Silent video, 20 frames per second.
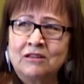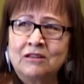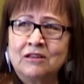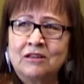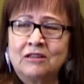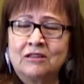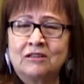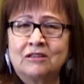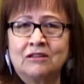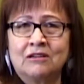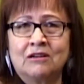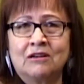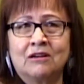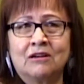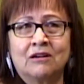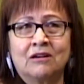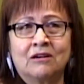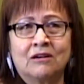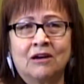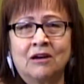that
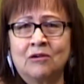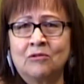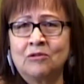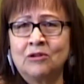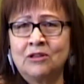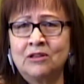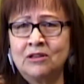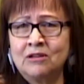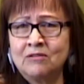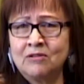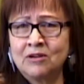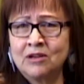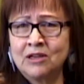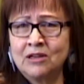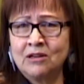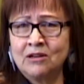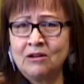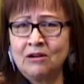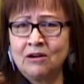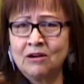I would never
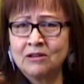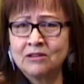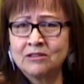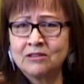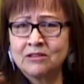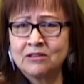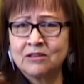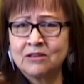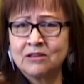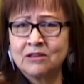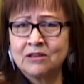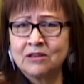get lost.